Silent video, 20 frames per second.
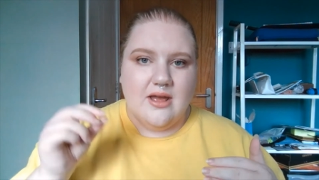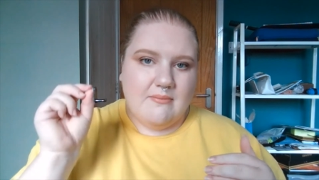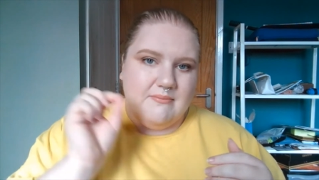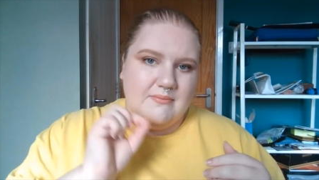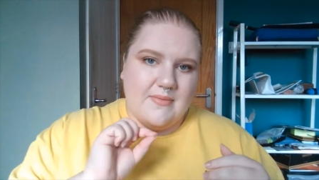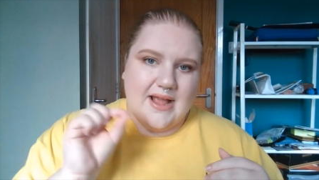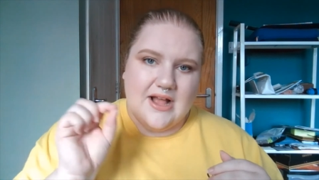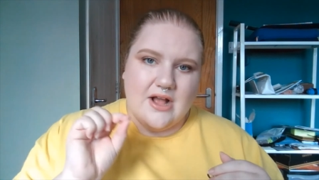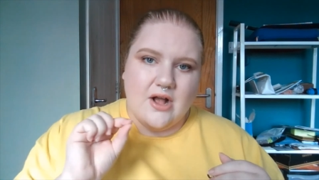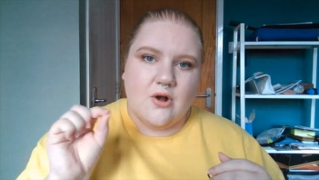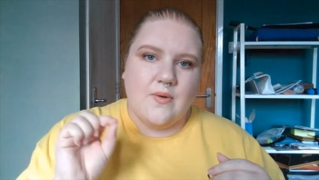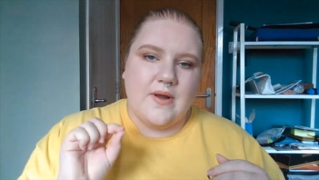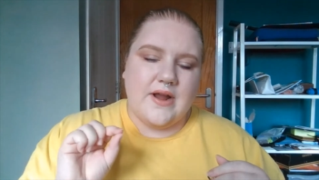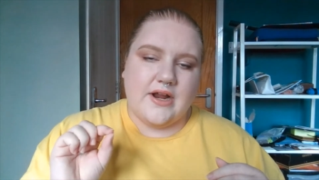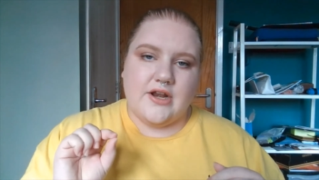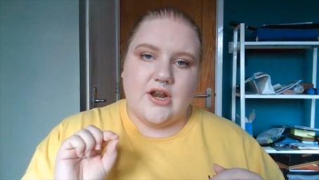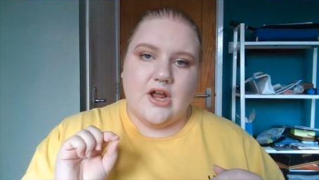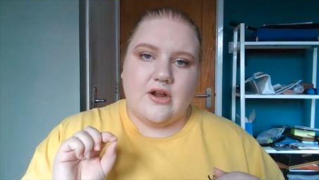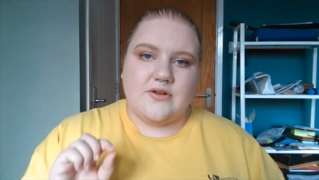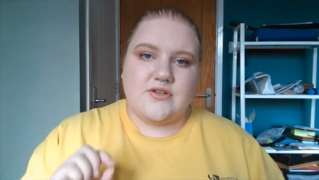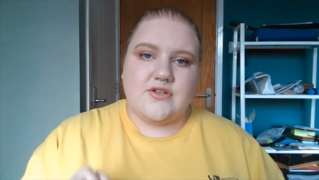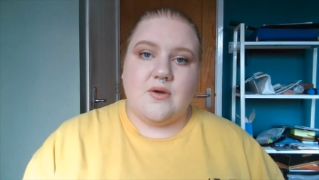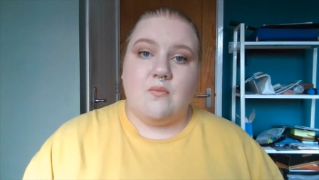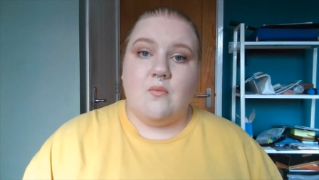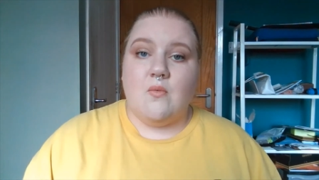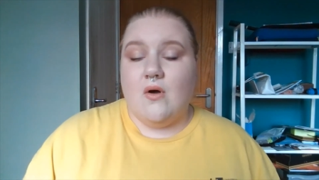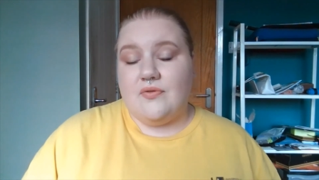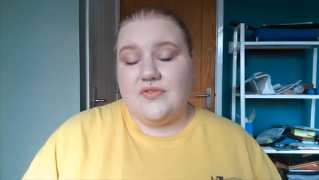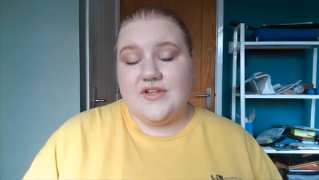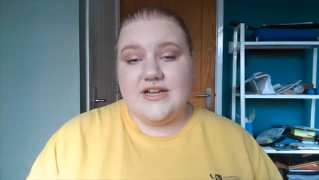make a quick note on
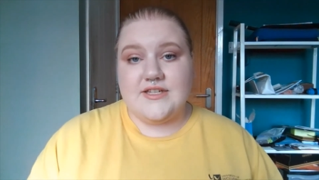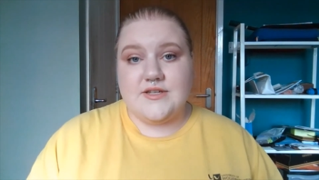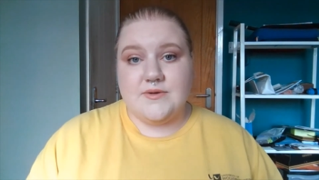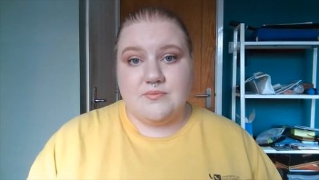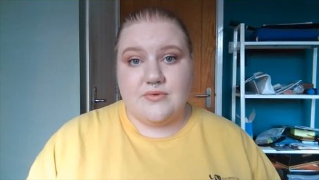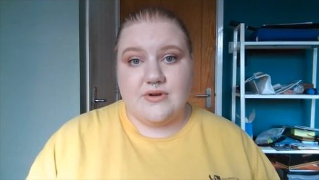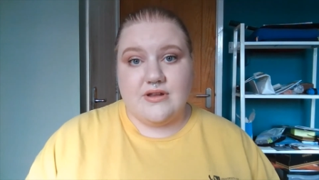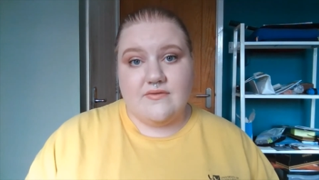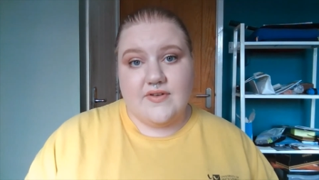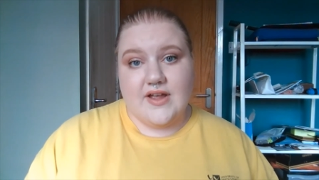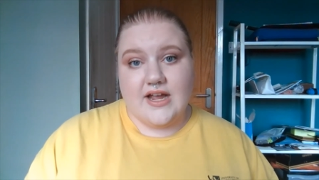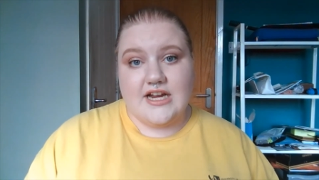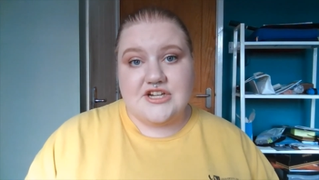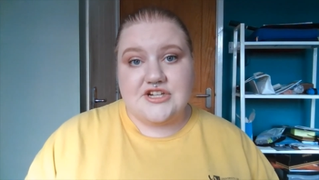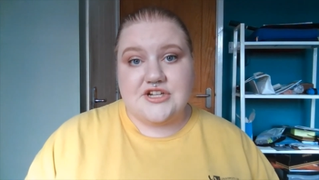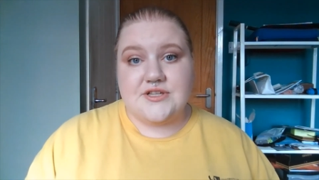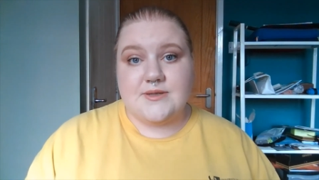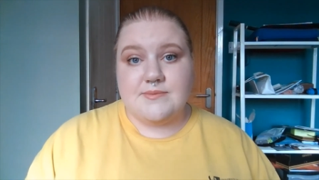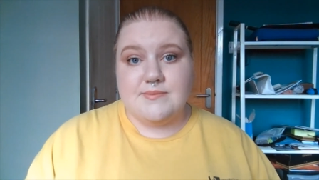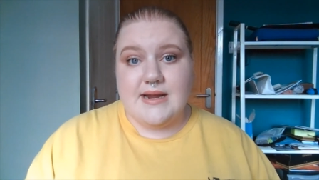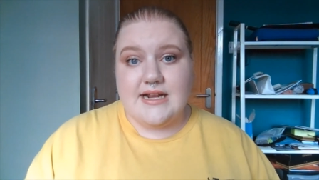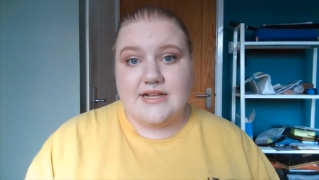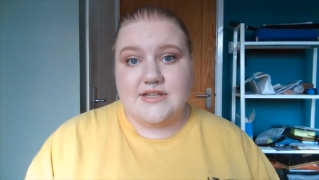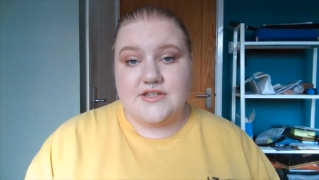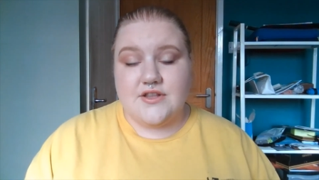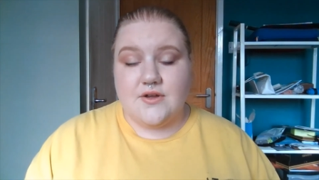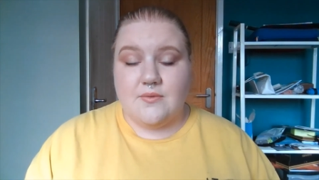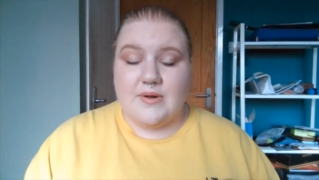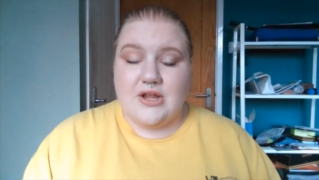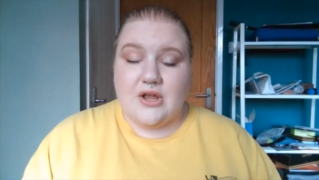what these abbreviations mean
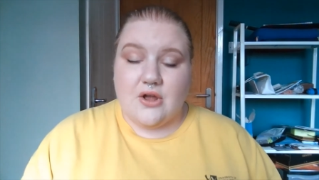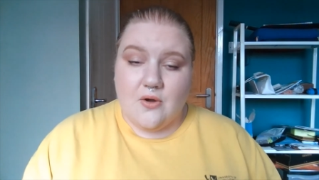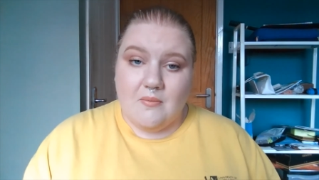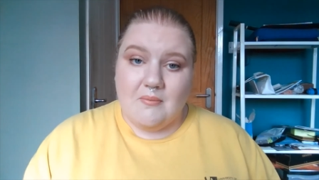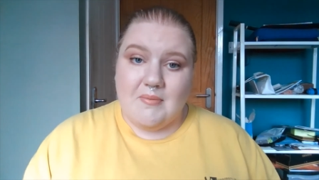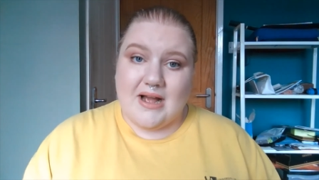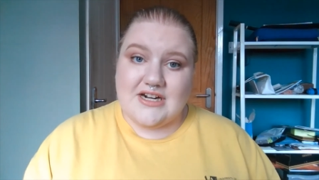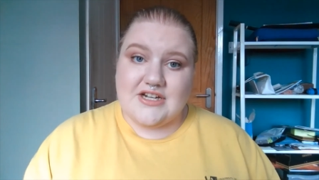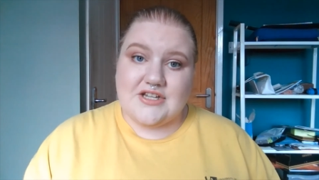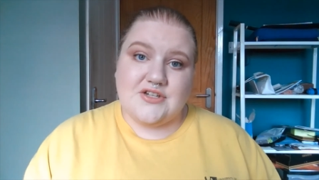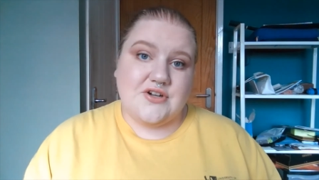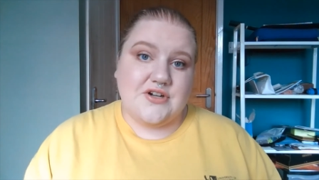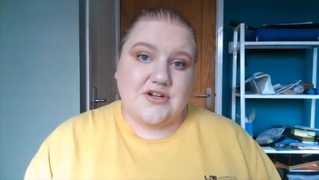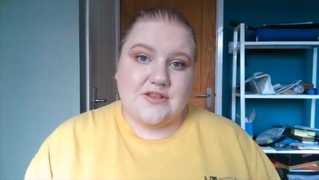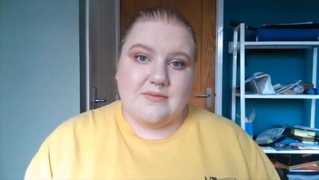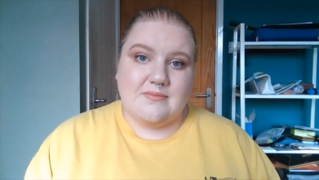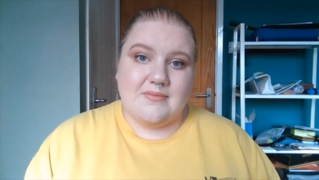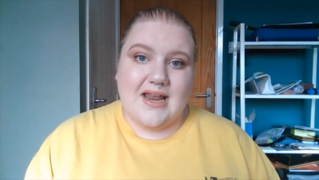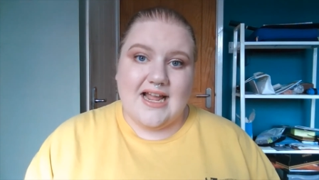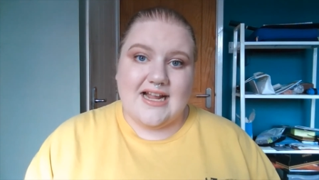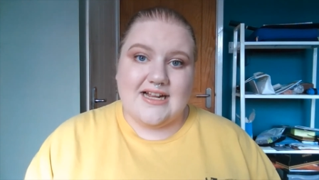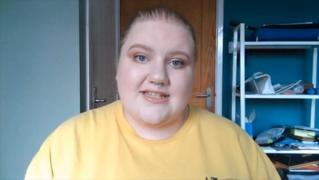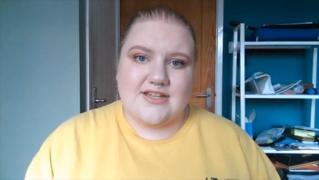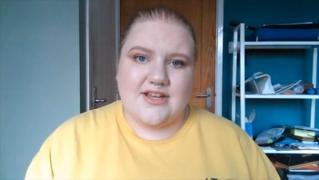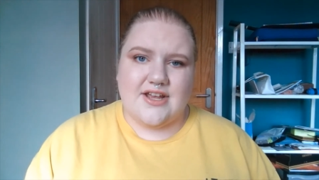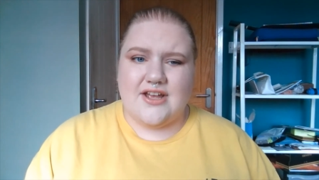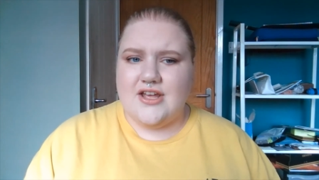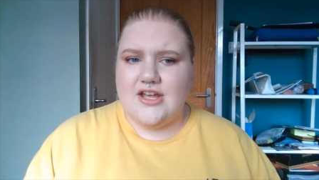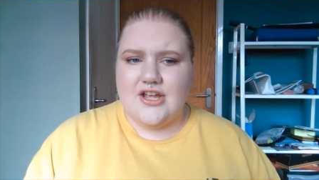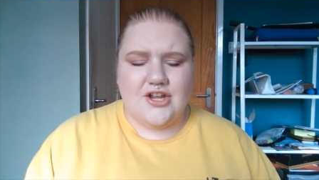so that when you come back to study them
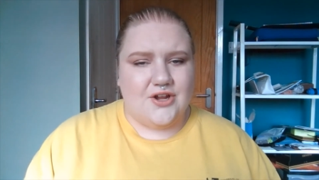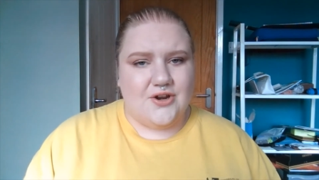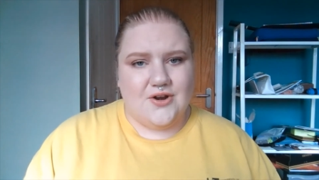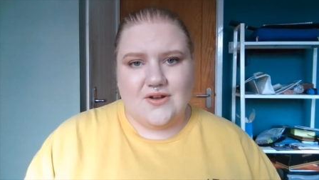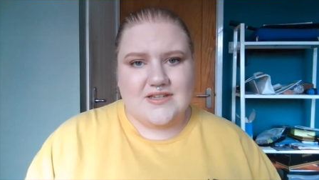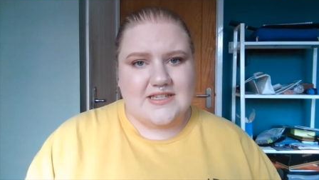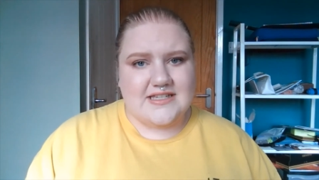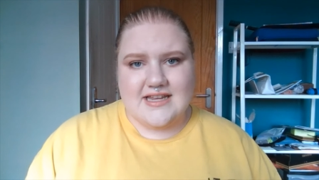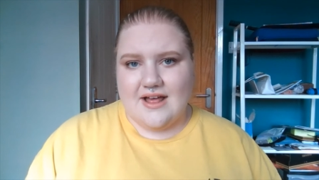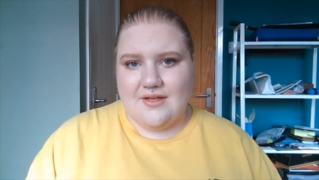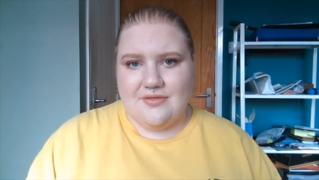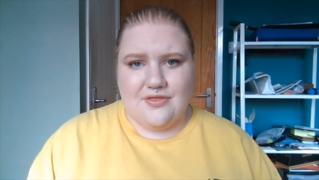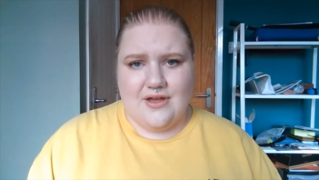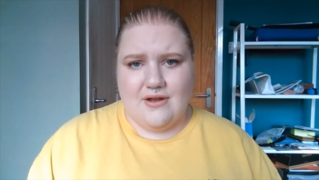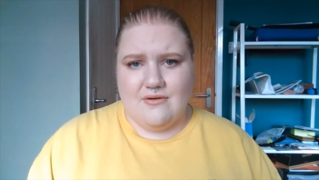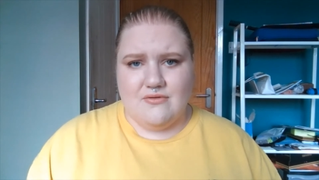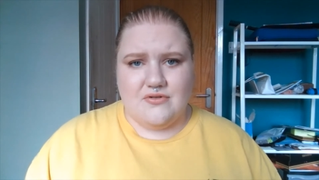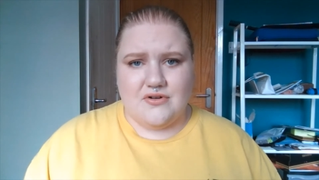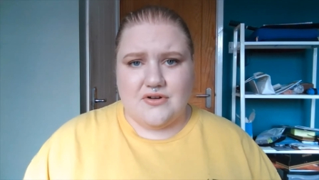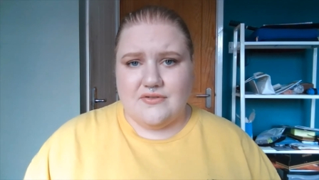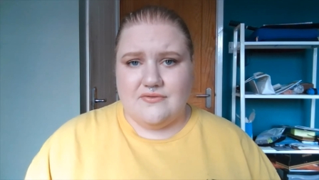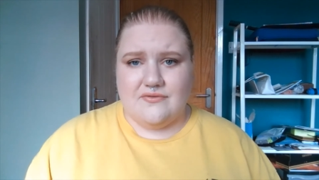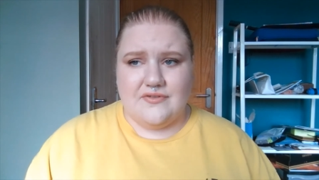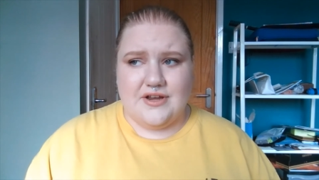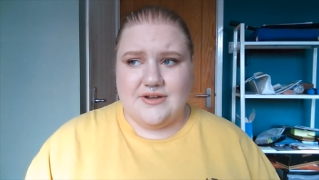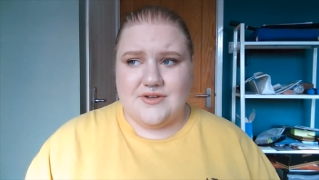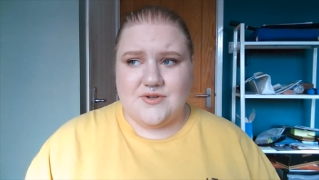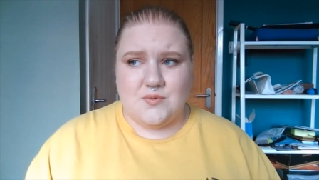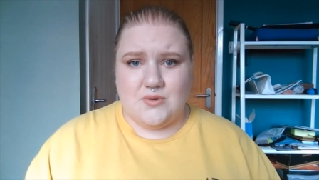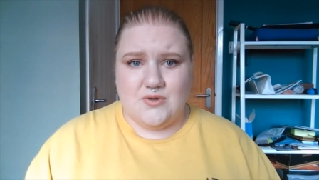later, you're not sat there all
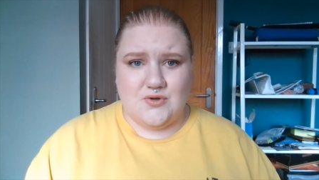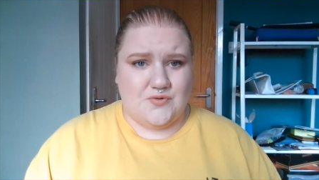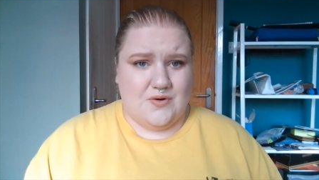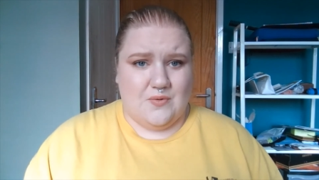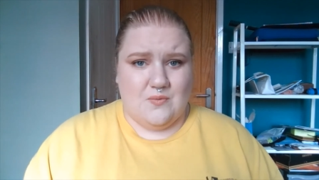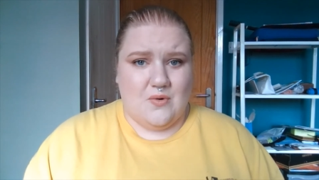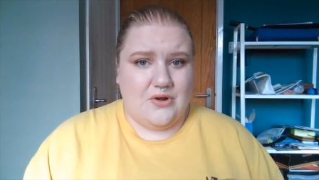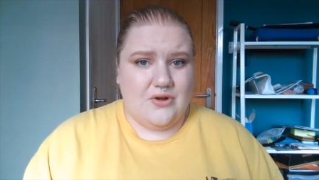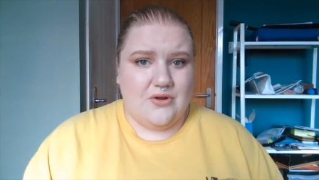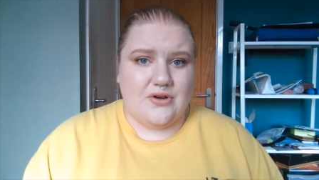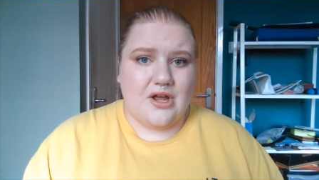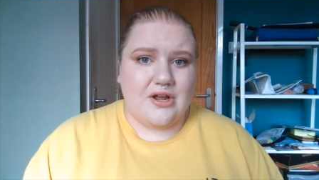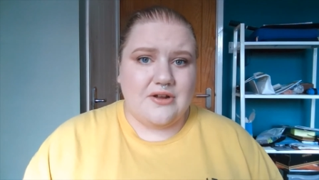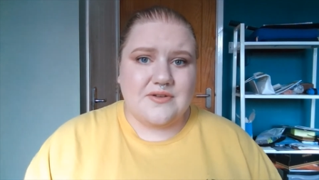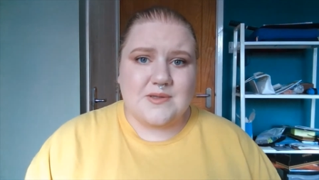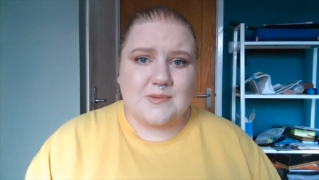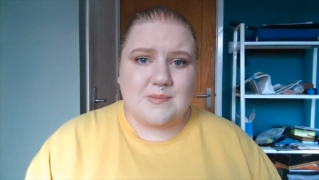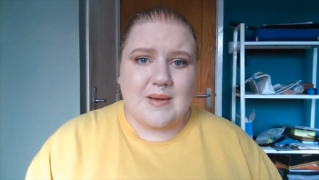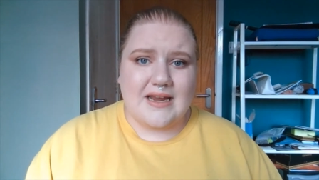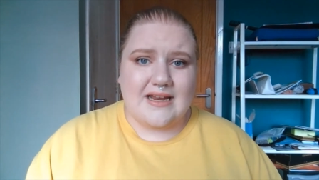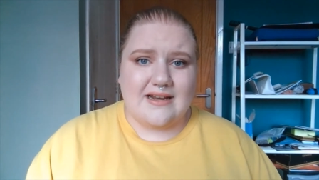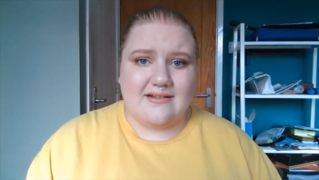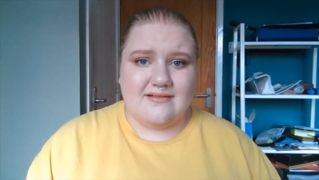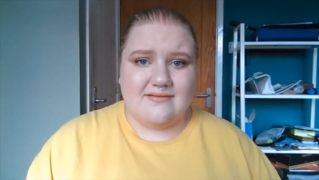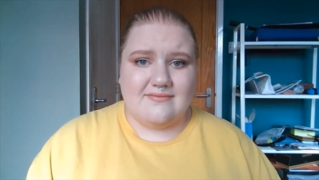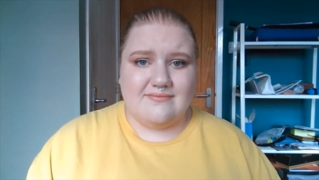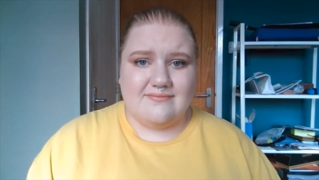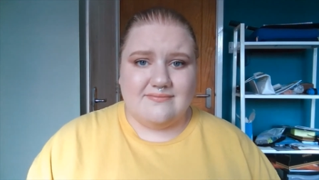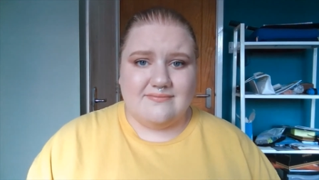confused wondering what your notes mean.